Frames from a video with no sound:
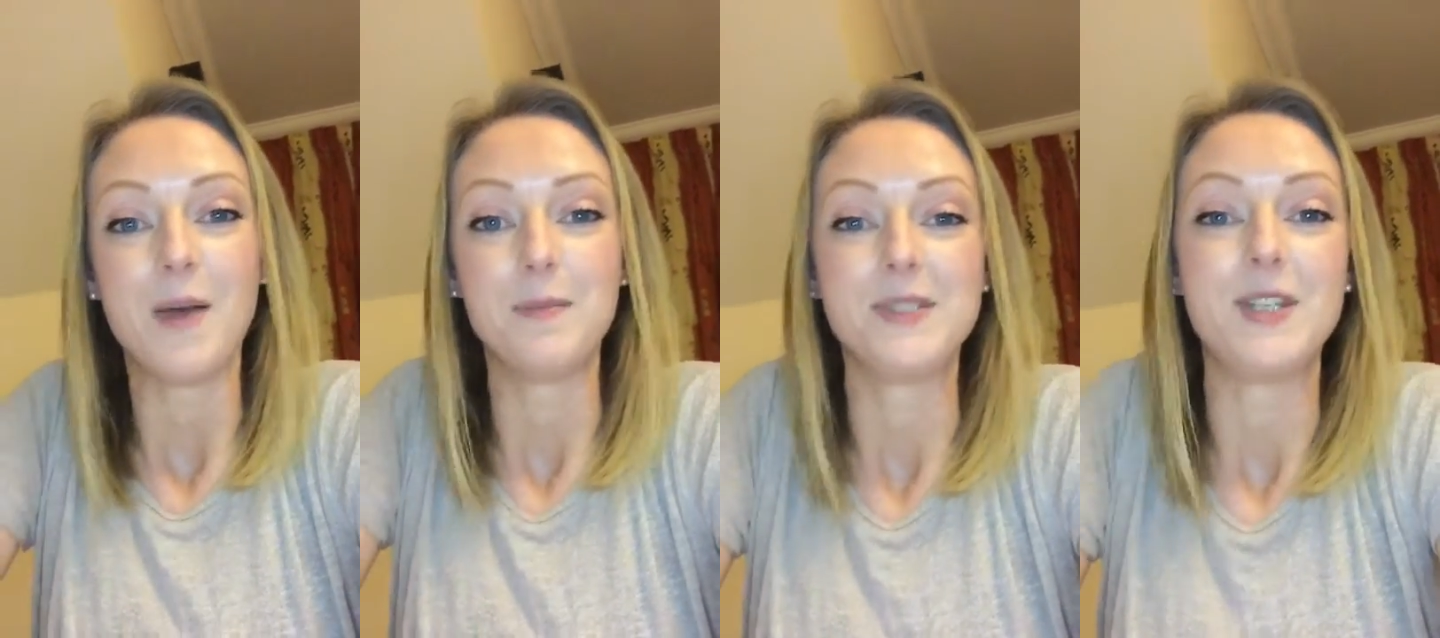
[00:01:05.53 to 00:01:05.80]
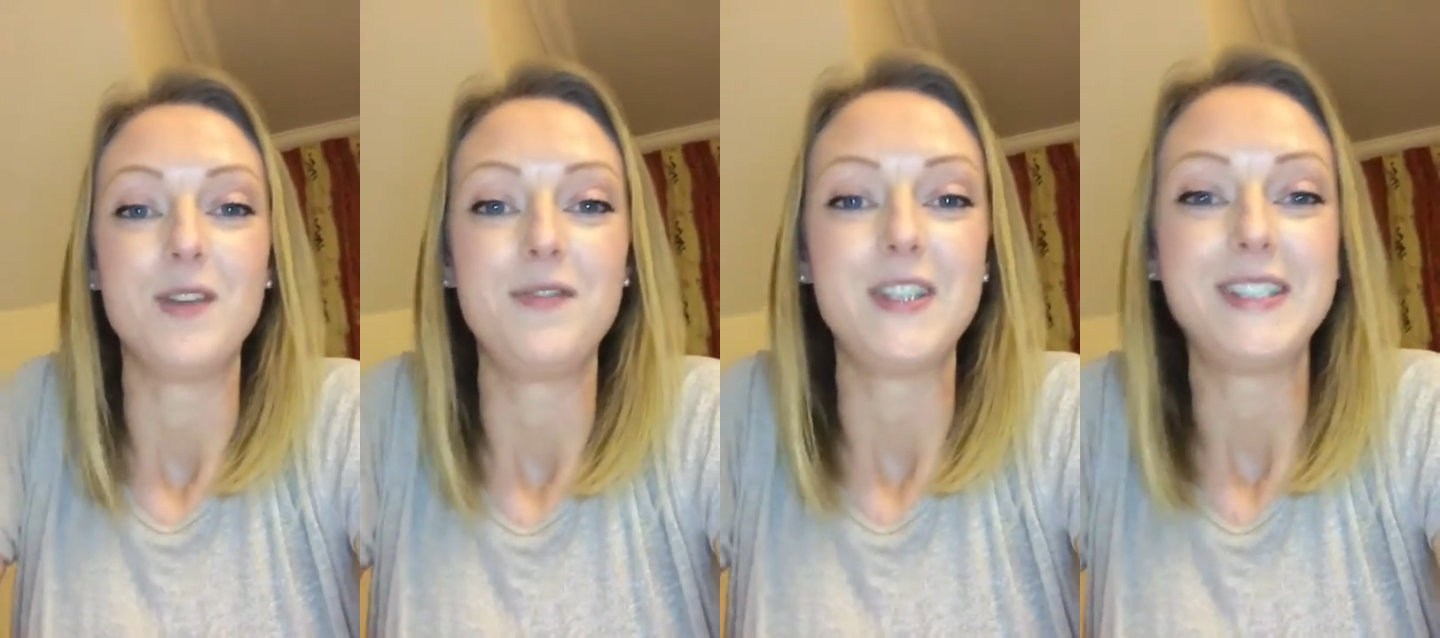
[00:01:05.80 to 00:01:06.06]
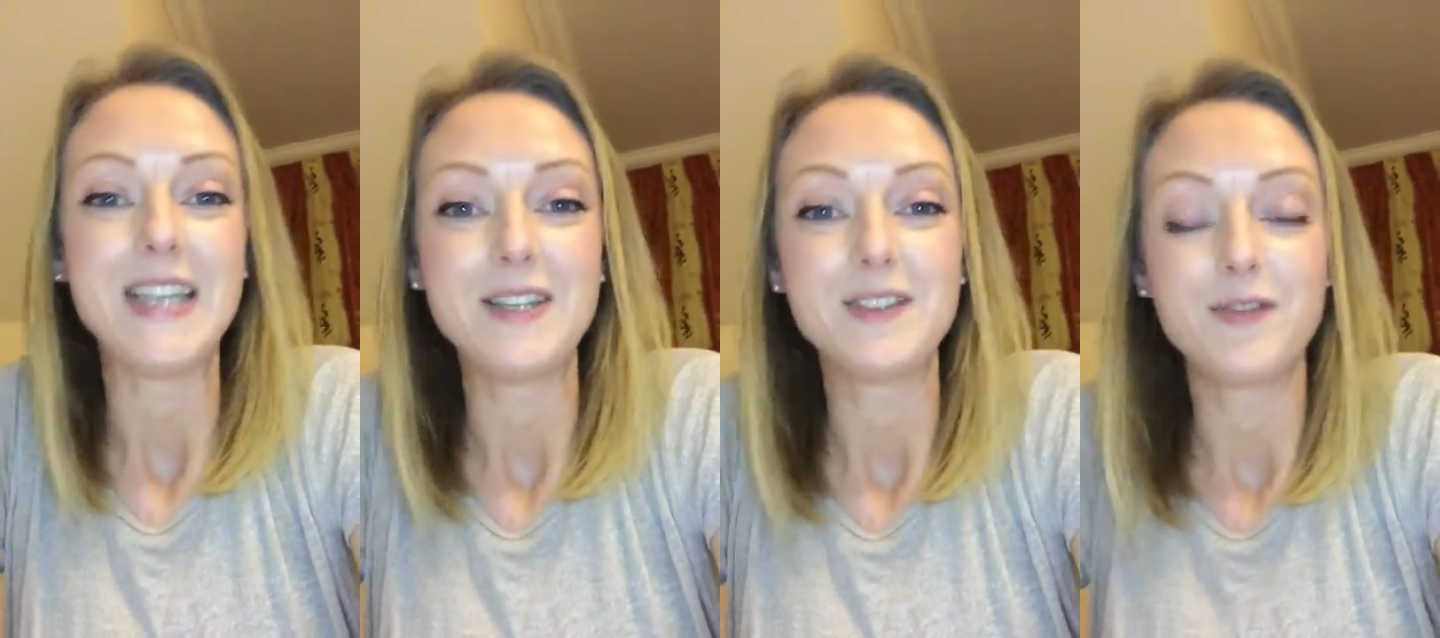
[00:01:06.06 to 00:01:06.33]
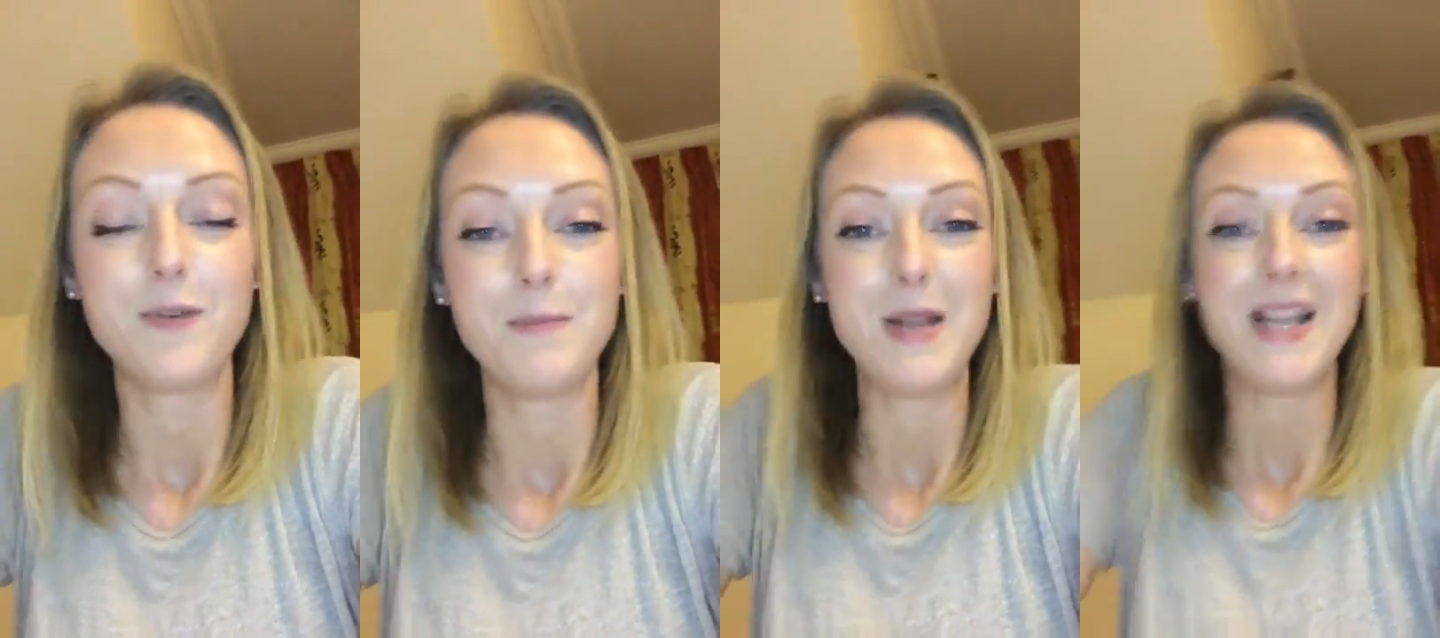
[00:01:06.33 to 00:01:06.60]
So if this sounds
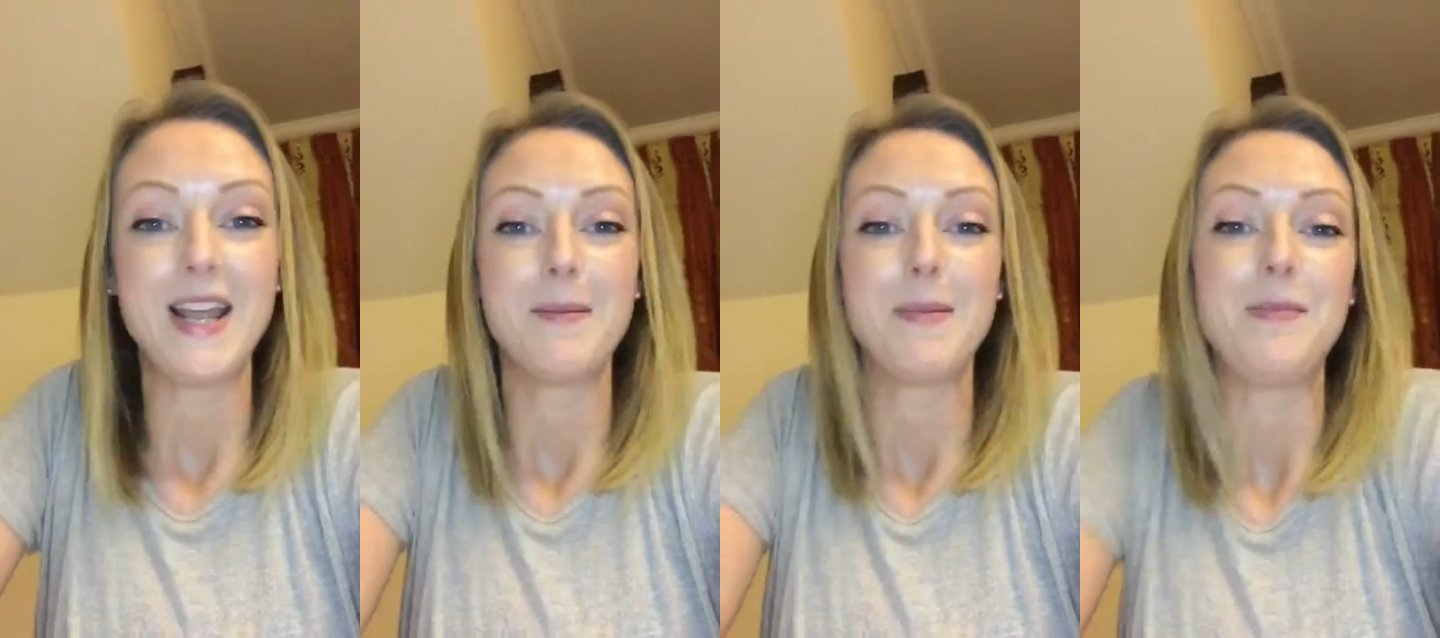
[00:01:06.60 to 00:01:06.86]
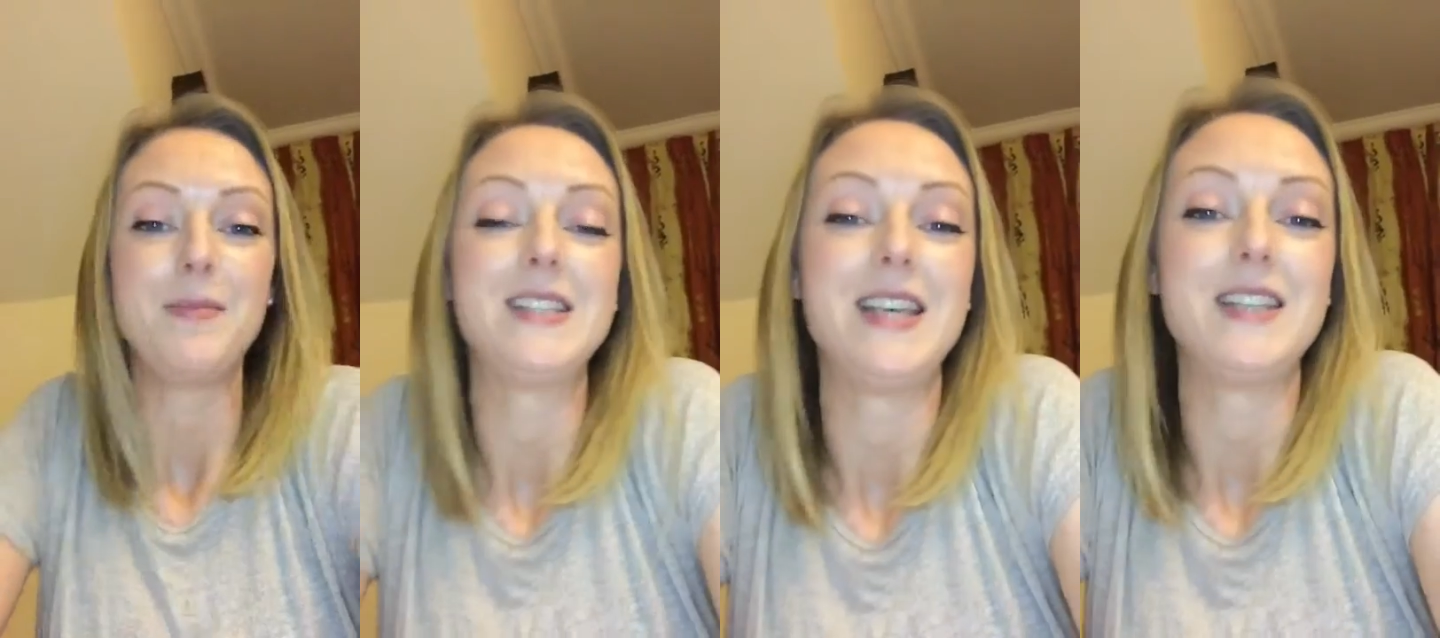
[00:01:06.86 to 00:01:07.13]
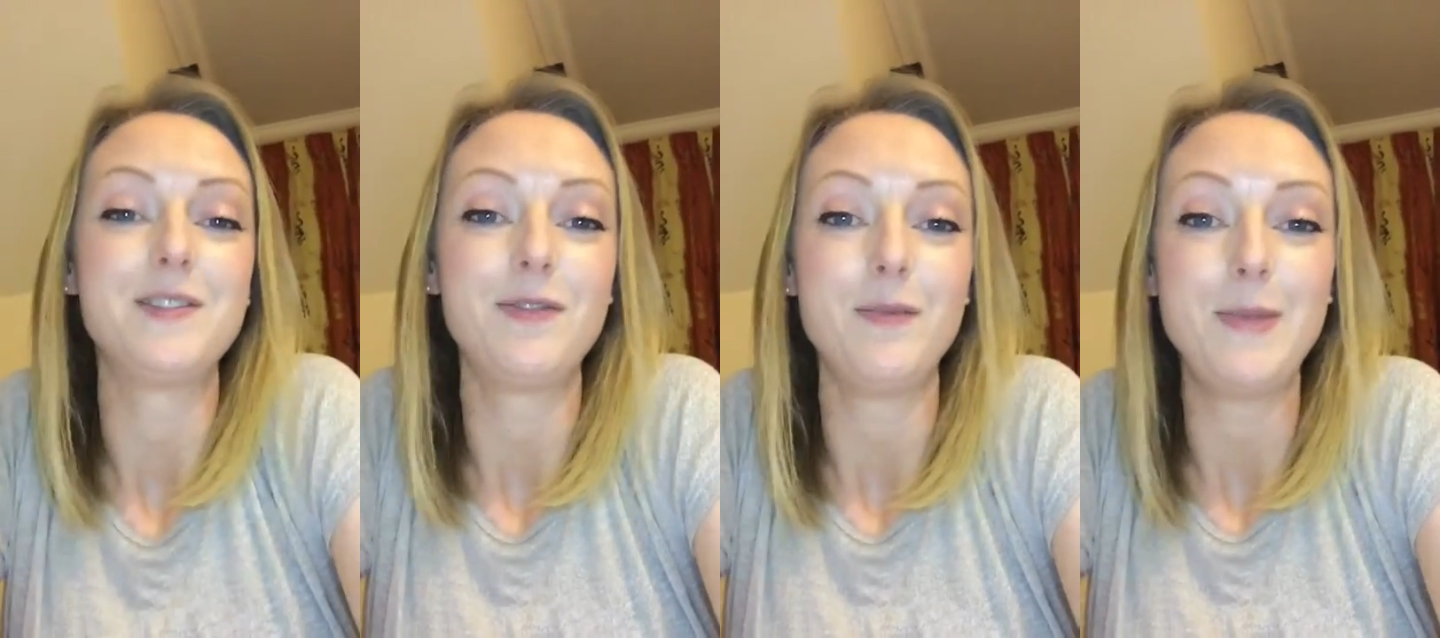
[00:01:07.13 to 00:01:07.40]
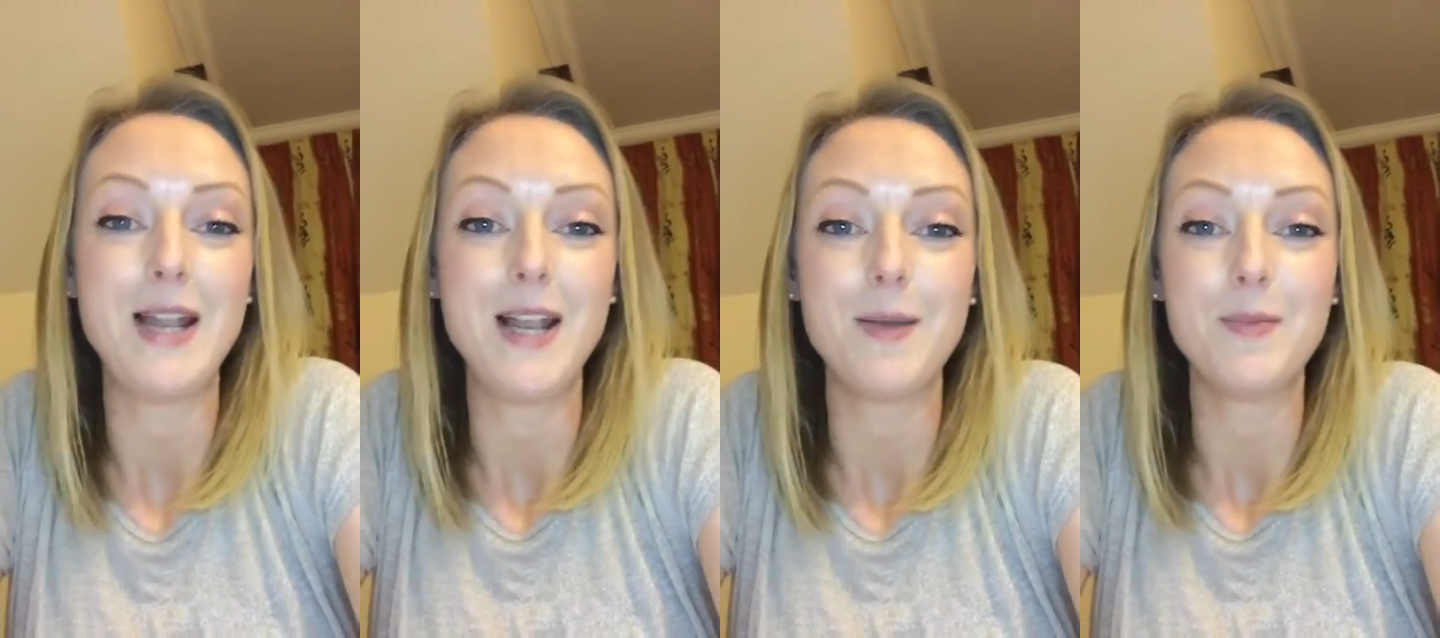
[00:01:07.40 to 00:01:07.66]
familiar, maybe it sounds
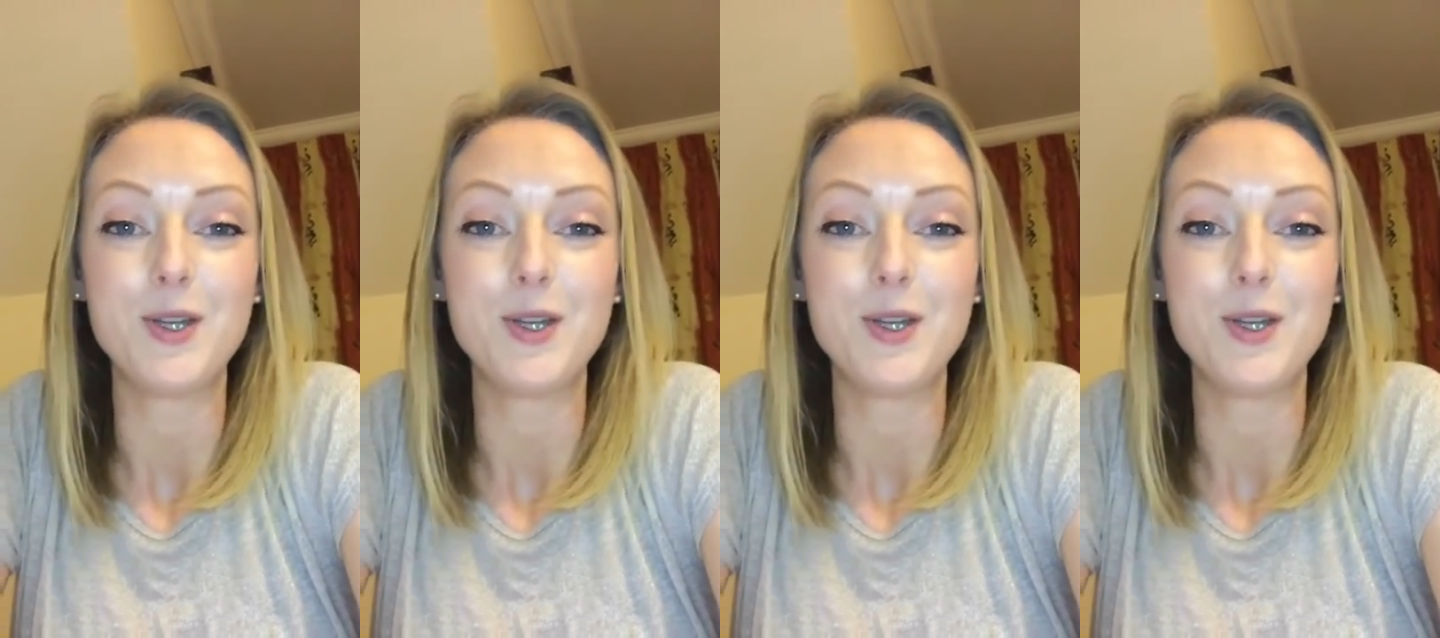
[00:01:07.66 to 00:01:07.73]
familiar